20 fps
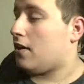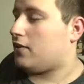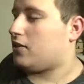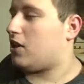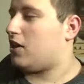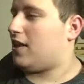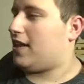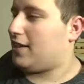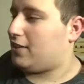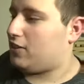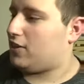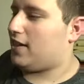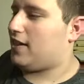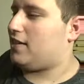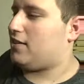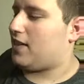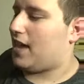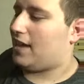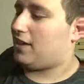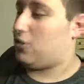no, they
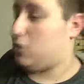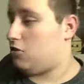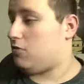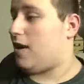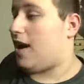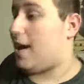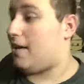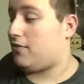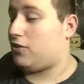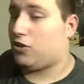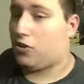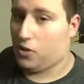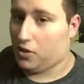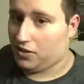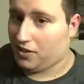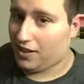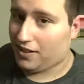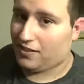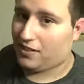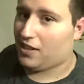did. They do have the
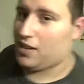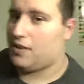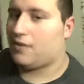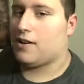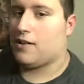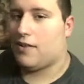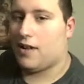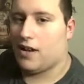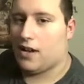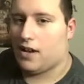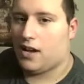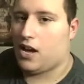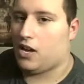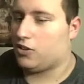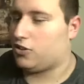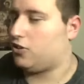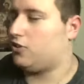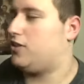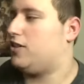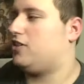360
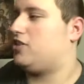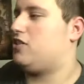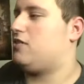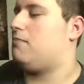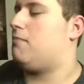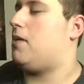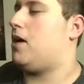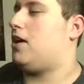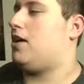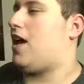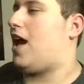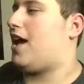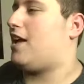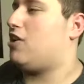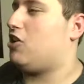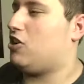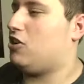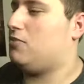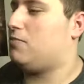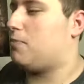Hunter Edition, but I
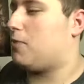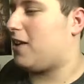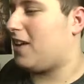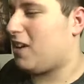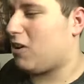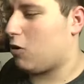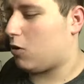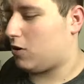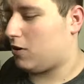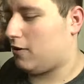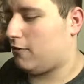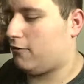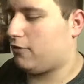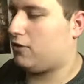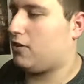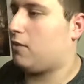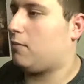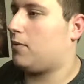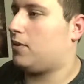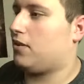couldn't pre-order it for
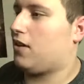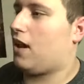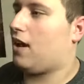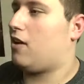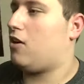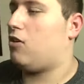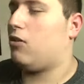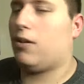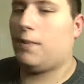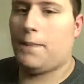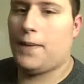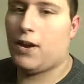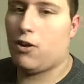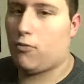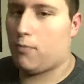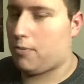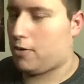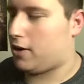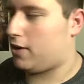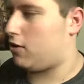some reason. I could only
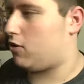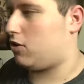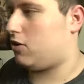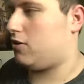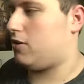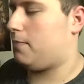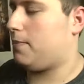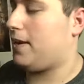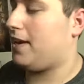pre-order the